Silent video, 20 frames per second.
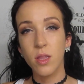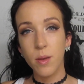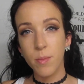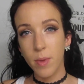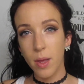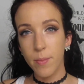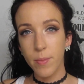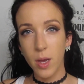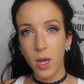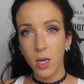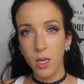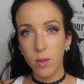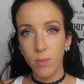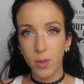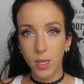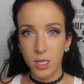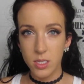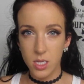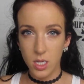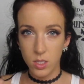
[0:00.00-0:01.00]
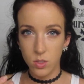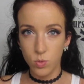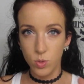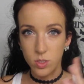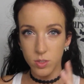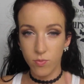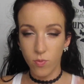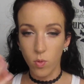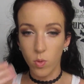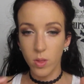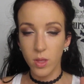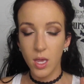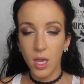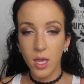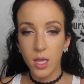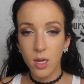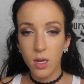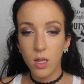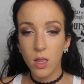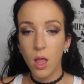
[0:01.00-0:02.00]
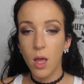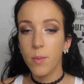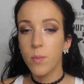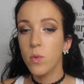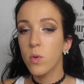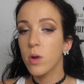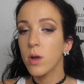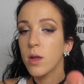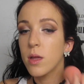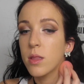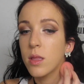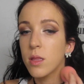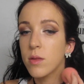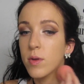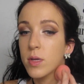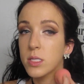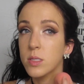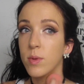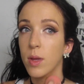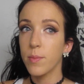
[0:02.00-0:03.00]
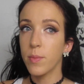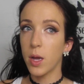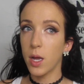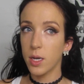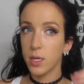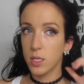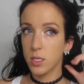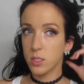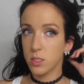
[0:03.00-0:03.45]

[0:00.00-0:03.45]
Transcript: than my body because I do exfoliate it a lot more than the rest of my body,